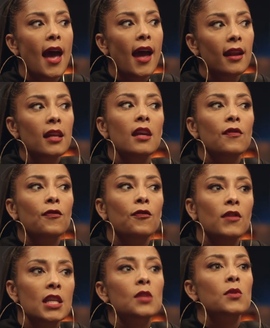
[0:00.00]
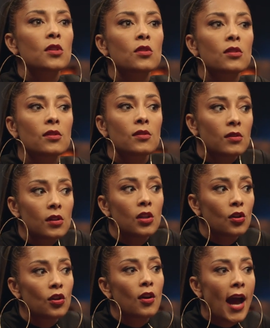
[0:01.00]
at if this was, you
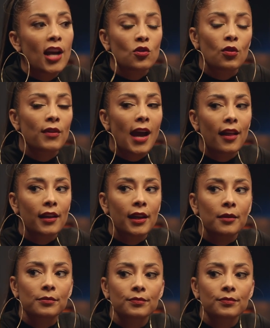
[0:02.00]
know, your actual reality.